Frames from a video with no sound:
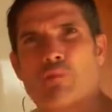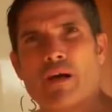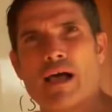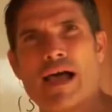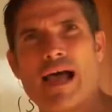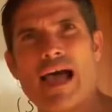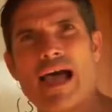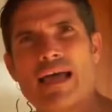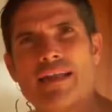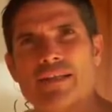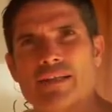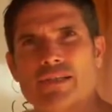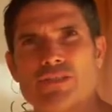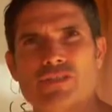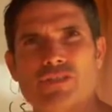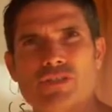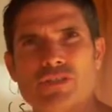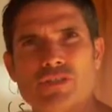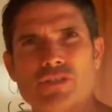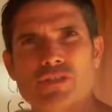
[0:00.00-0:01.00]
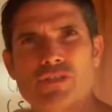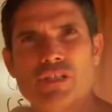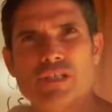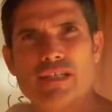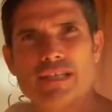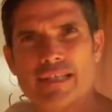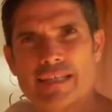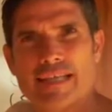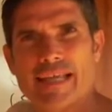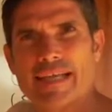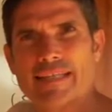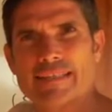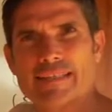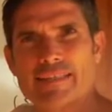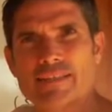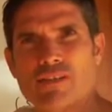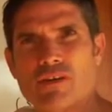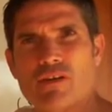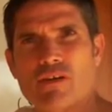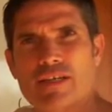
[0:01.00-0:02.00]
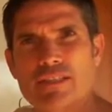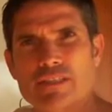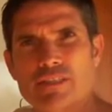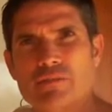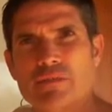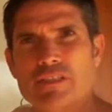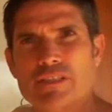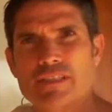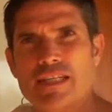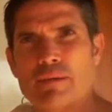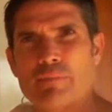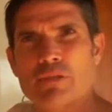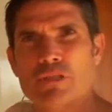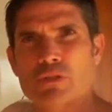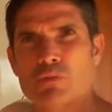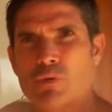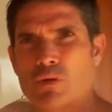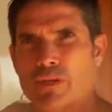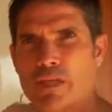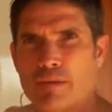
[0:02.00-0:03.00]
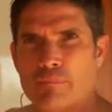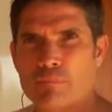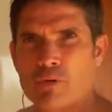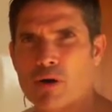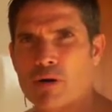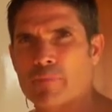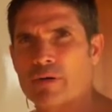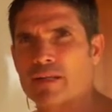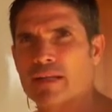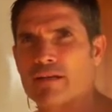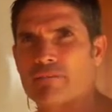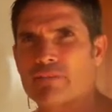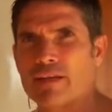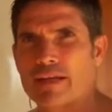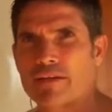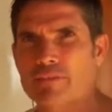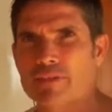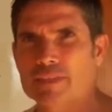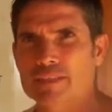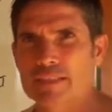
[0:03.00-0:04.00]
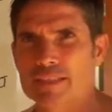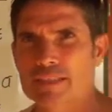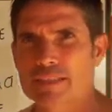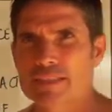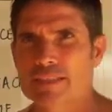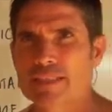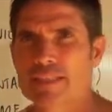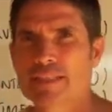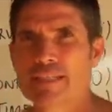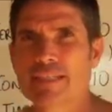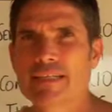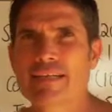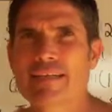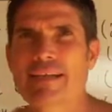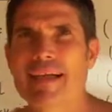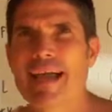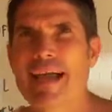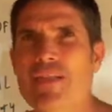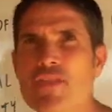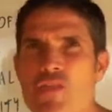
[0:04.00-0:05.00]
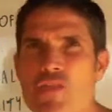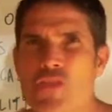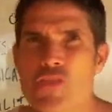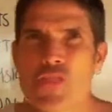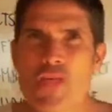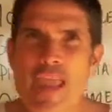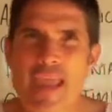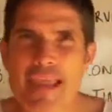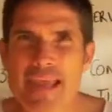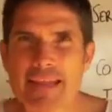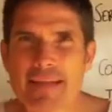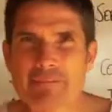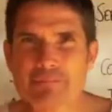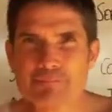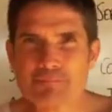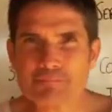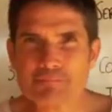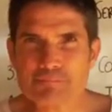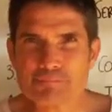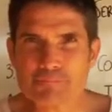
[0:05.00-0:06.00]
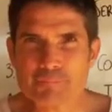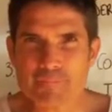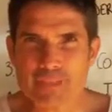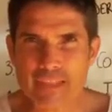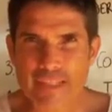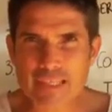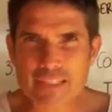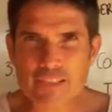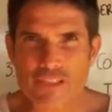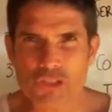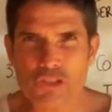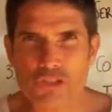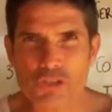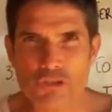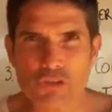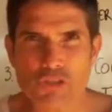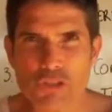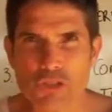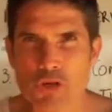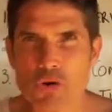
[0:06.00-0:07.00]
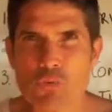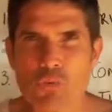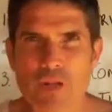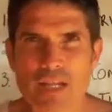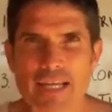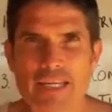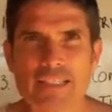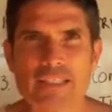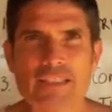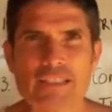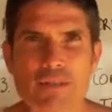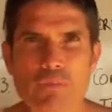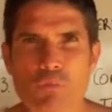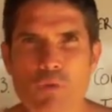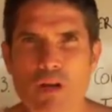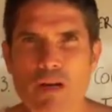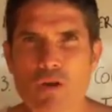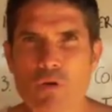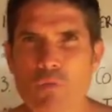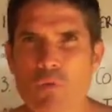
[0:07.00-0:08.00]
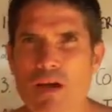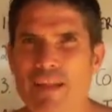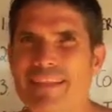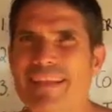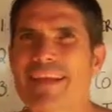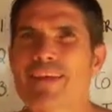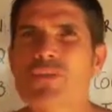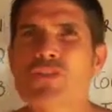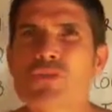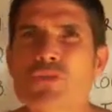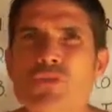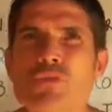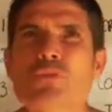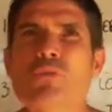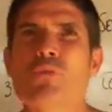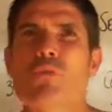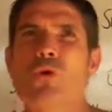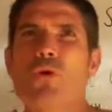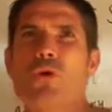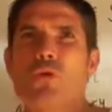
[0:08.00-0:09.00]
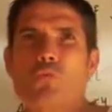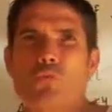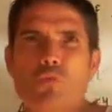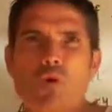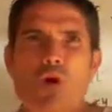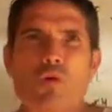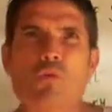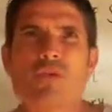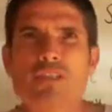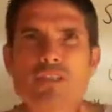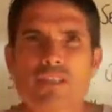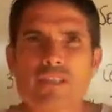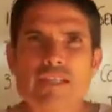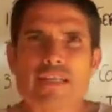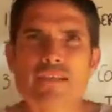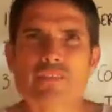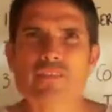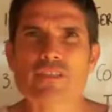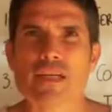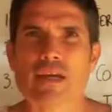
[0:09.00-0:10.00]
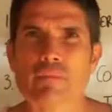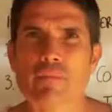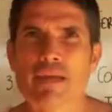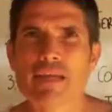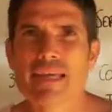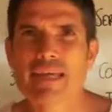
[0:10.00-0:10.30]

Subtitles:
partner do the exercise to establish what their primary love language is. And then, this is, relationship 101, then do the work, roll the sleeves up.